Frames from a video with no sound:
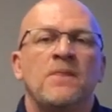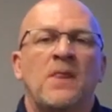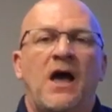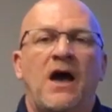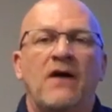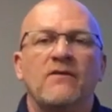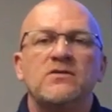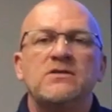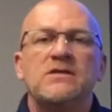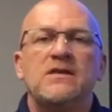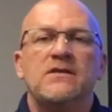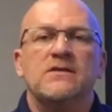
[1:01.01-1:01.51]

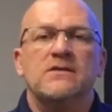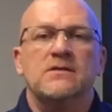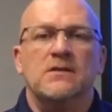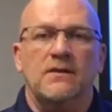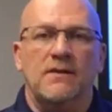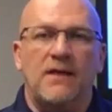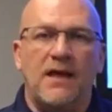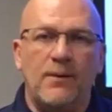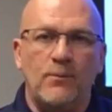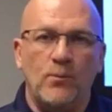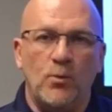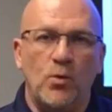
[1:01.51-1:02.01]
Obviously, there's a
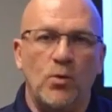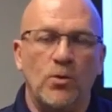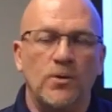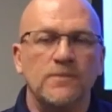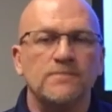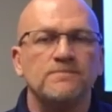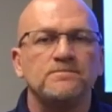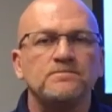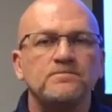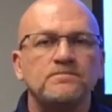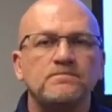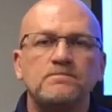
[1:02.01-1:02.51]
lot more
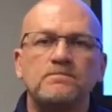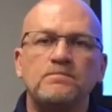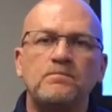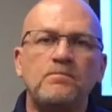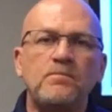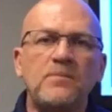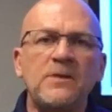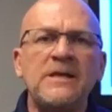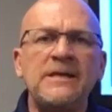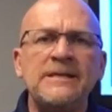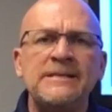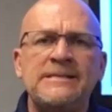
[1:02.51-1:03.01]

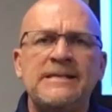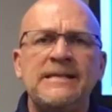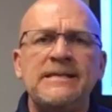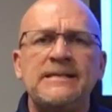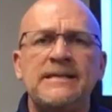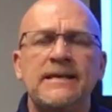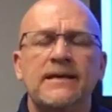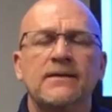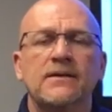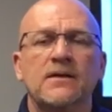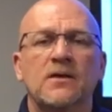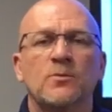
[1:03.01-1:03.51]

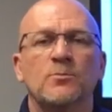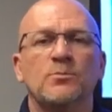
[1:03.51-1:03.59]
detail and